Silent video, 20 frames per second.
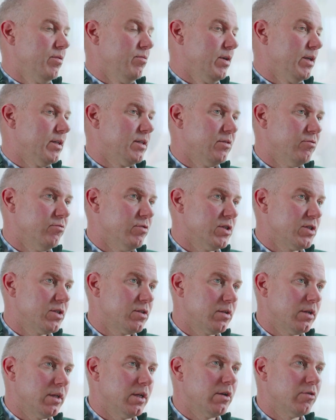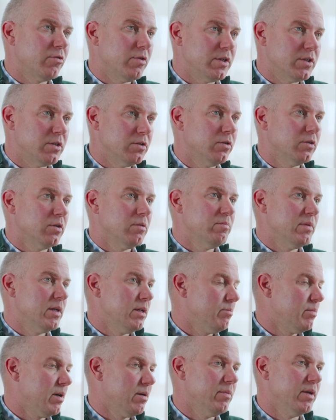relative risk that increases on a
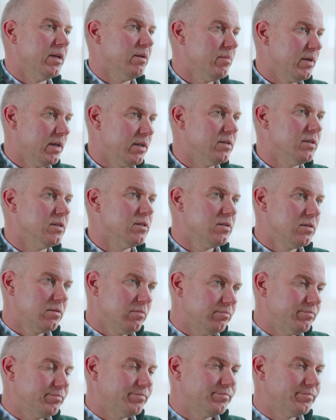minute-by-minute basis.